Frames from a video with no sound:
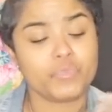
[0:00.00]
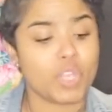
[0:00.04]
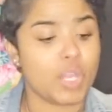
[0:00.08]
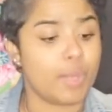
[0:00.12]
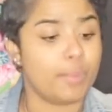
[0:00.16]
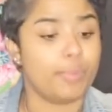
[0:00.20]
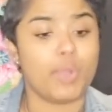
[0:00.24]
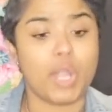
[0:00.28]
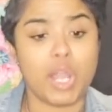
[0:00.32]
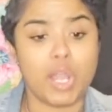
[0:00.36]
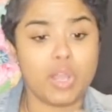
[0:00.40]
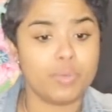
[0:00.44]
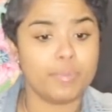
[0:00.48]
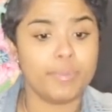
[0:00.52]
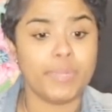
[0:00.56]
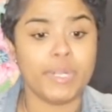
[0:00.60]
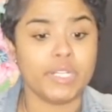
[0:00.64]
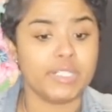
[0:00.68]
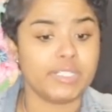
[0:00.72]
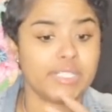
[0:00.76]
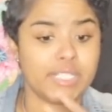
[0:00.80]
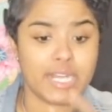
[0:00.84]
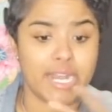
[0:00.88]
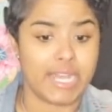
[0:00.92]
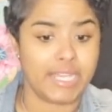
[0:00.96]
a brown
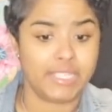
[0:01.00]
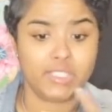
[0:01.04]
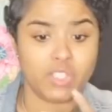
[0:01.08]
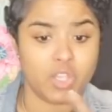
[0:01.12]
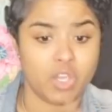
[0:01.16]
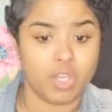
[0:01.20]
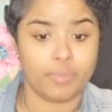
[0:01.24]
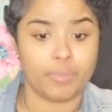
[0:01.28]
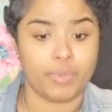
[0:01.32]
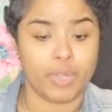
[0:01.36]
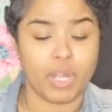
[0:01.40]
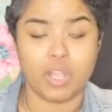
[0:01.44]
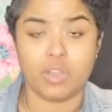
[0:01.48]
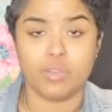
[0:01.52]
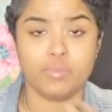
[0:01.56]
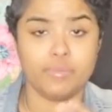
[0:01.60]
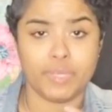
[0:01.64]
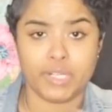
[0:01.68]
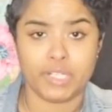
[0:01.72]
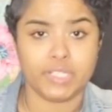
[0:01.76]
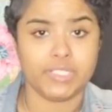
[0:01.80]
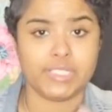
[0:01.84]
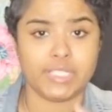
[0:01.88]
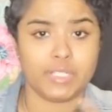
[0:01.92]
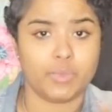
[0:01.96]
person. I saw a brown
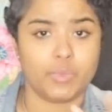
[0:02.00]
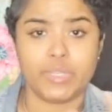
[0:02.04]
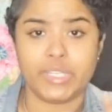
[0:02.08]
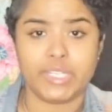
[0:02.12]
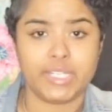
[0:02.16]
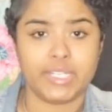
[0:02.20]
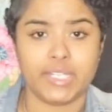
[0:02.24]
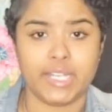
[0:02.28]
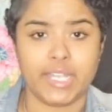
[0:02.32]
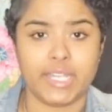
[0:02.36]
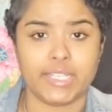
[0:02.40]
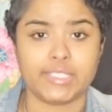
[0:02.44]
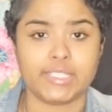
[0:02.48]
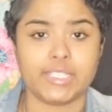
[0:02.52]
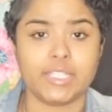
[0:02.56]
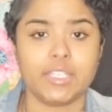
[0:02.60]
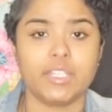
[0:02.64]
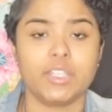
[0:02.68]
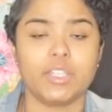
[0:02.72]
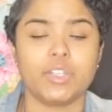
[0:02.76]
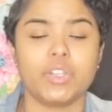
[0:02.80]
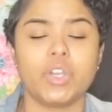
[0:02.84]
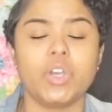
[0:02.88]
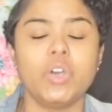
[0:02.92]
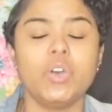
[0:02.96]
person. We
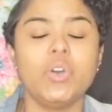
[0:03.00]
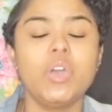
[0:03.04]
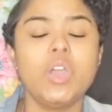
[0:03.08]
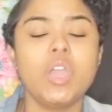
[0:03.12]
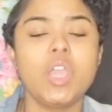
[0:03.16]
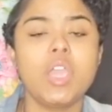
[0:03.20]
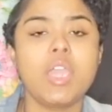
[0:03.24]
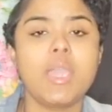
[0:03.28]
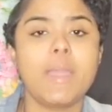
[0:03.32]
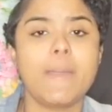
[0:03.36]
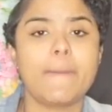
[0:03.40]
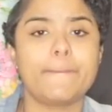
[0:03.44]
connected, you know.